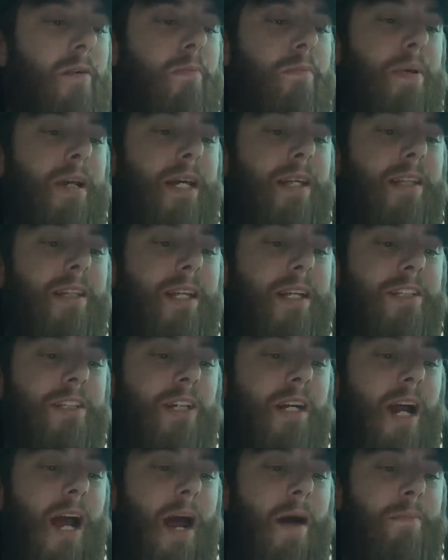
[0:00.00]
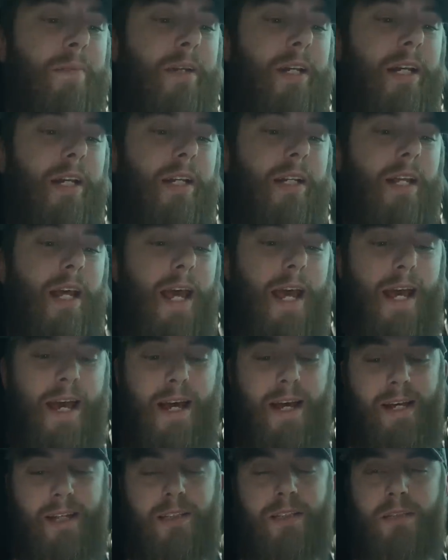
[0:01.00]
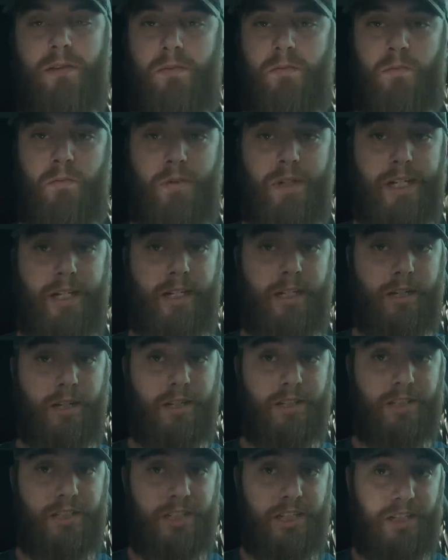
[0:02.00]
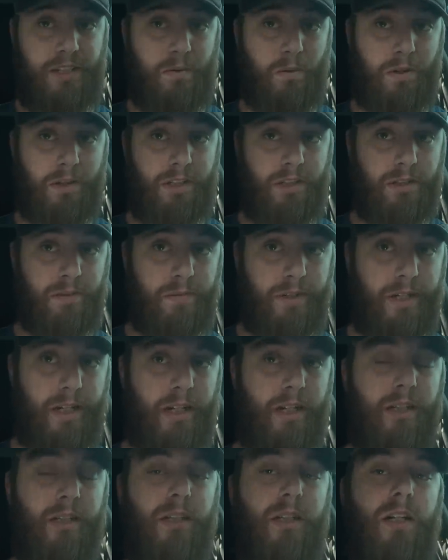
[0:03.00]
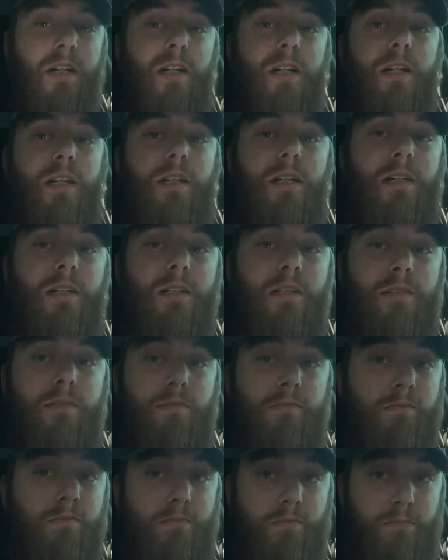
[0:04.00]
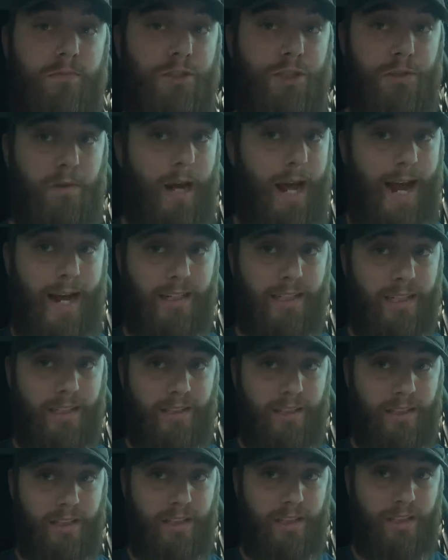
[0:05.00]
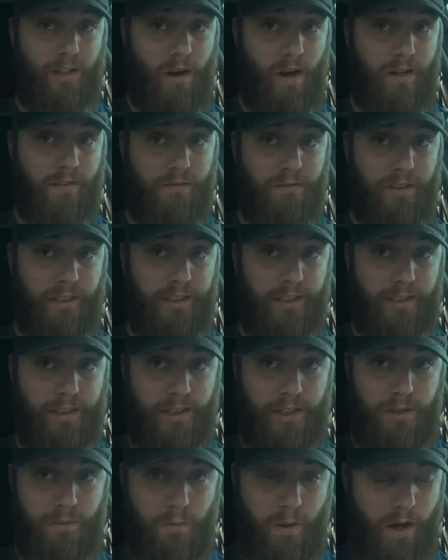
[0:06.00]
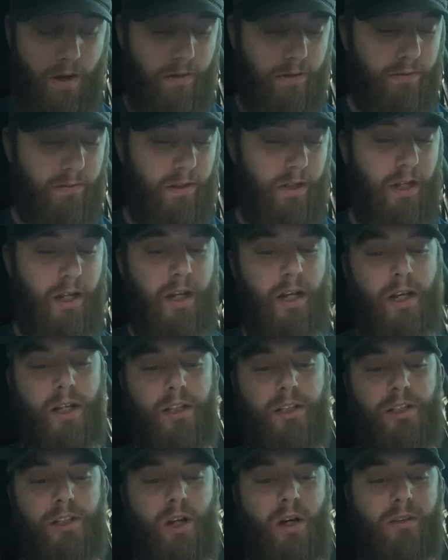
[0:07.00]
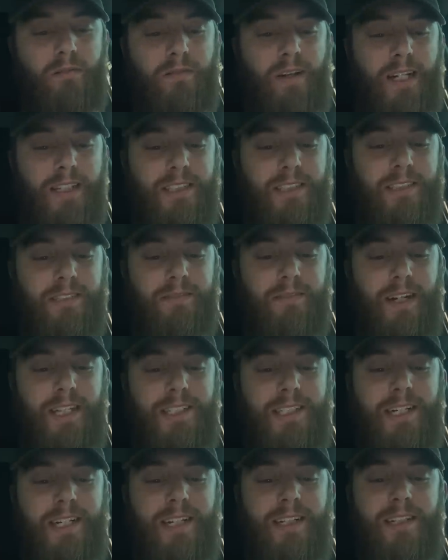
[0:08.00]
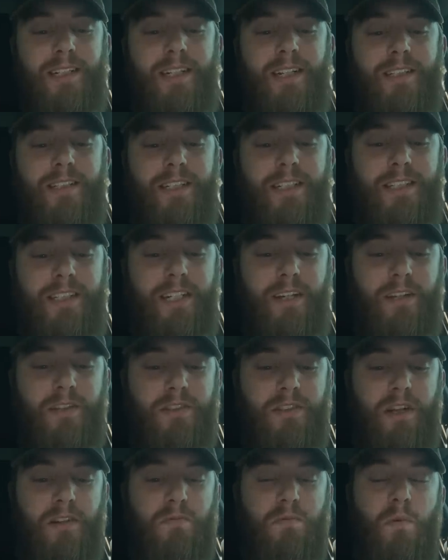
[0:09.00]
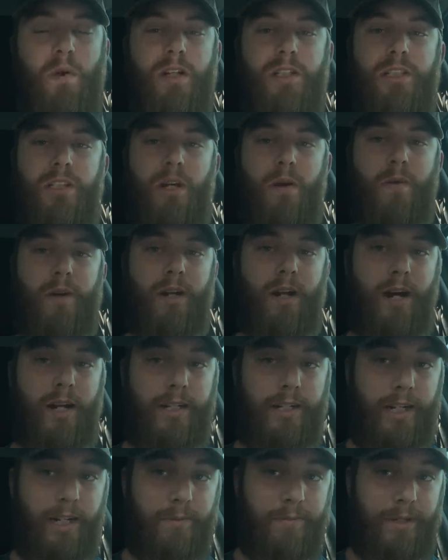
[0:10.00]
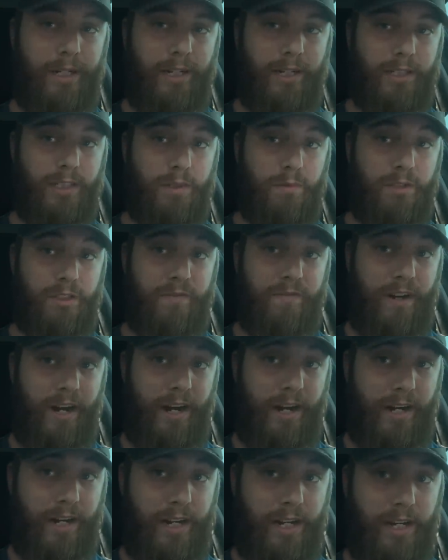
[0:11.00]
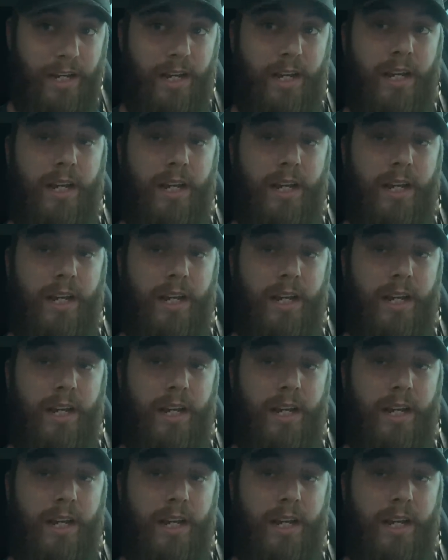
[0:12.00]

big things are happening and we could see North Korea dragged into this conflict as well. So let's let's get into the details of what's going on here because it was very